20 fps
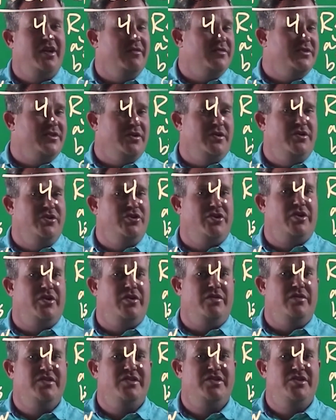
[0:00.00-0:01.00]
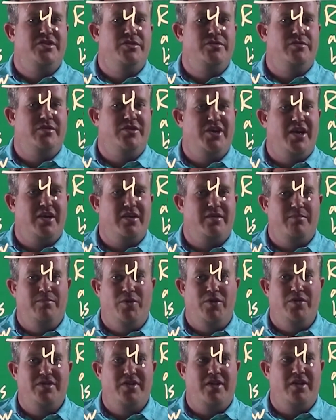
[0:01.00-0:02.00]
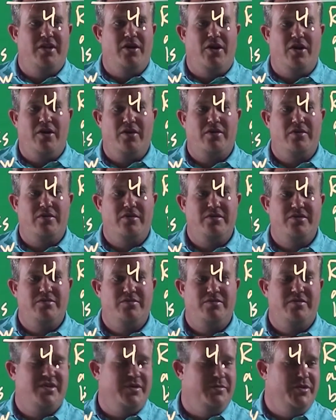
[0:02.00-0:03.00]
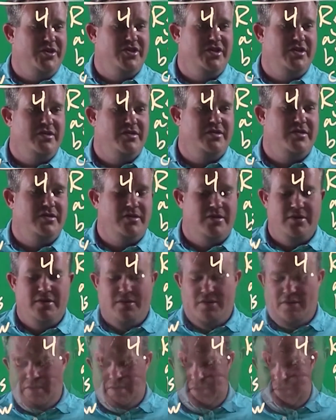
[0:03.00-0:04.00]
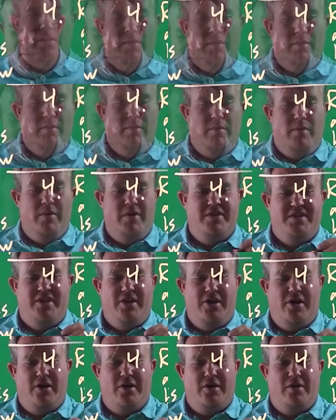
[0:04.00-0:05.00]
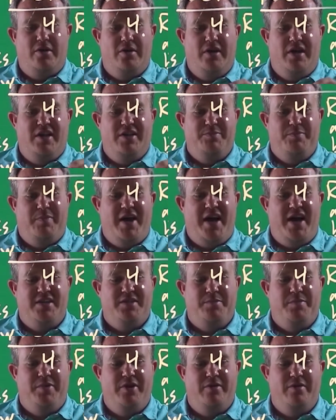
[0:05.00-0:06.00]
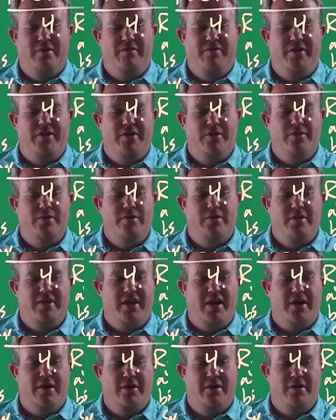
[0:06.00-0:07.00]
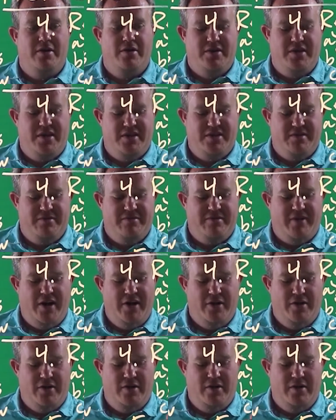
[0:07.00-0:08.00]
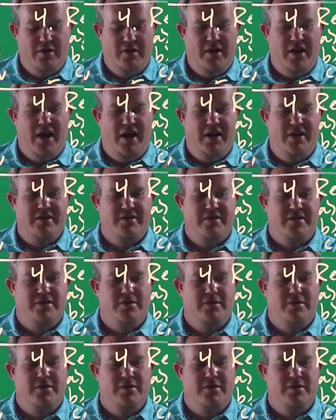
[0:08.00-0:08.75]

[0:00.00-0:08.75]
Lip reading: of certain journals do reject most of their articles submissions. Once the article has passed peer review, the editor does a final edit.